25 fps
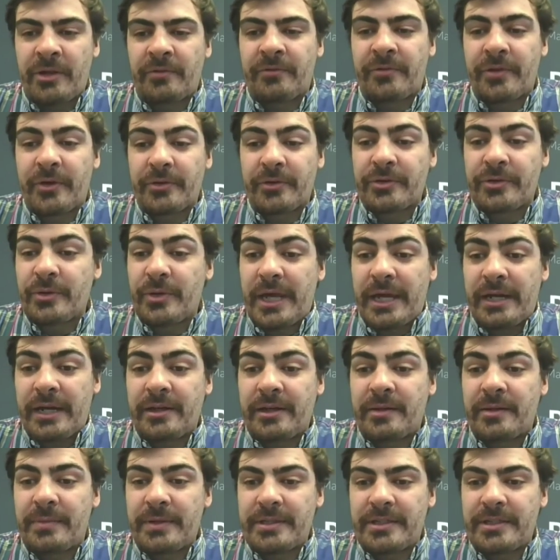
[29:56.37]
other folks who
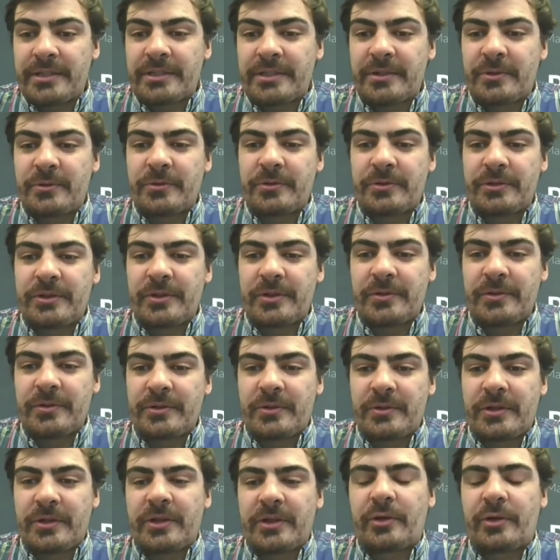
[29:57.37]
got into business school. So
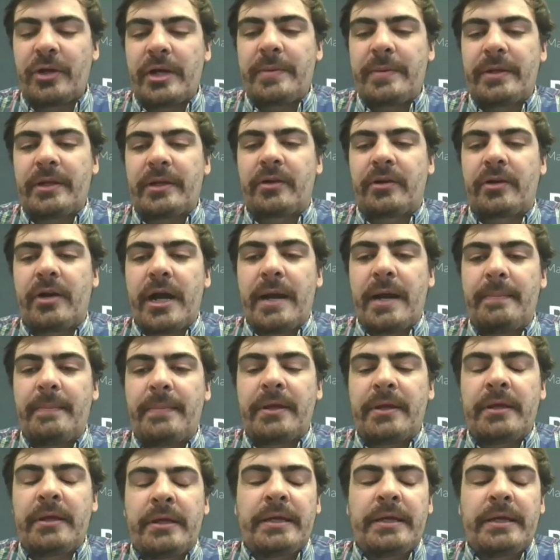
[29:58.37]
it's sort of the cream of the crop.